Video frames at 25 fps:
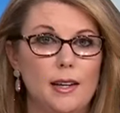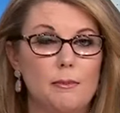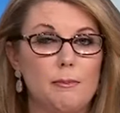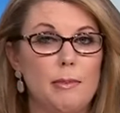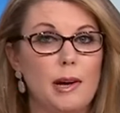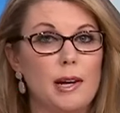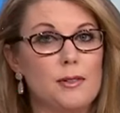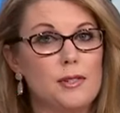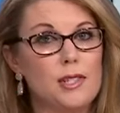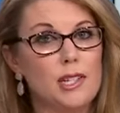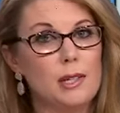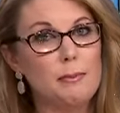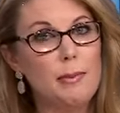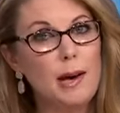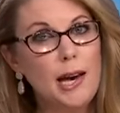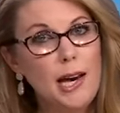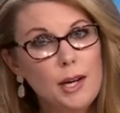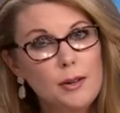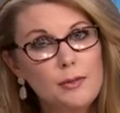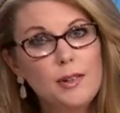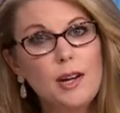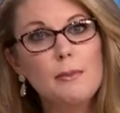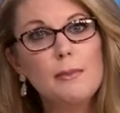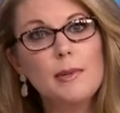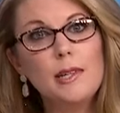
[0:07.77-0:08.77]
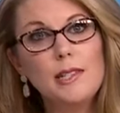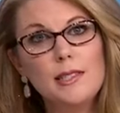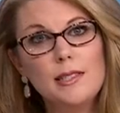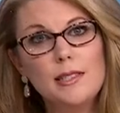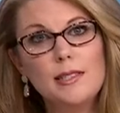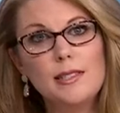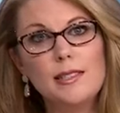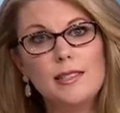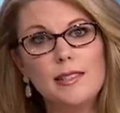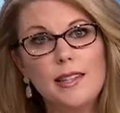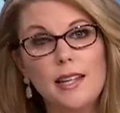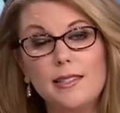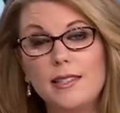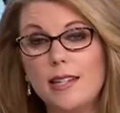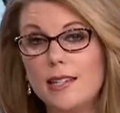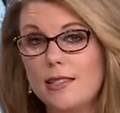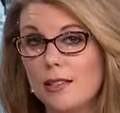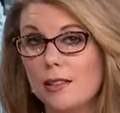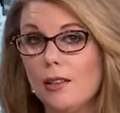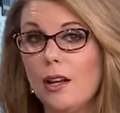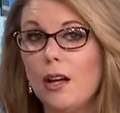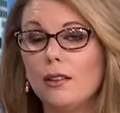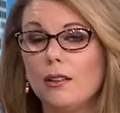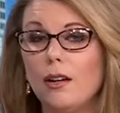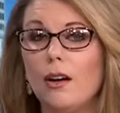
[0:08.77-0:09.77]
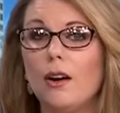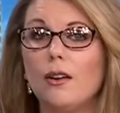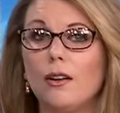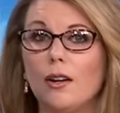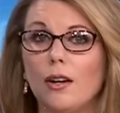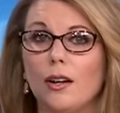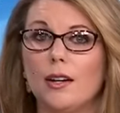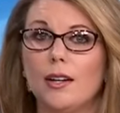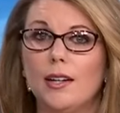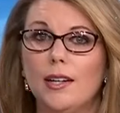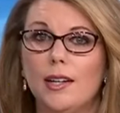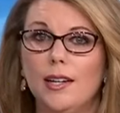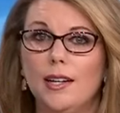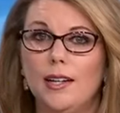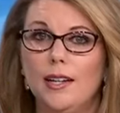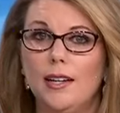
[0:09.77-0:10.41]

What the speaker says: Bouncing back from it, that takes a lot longer.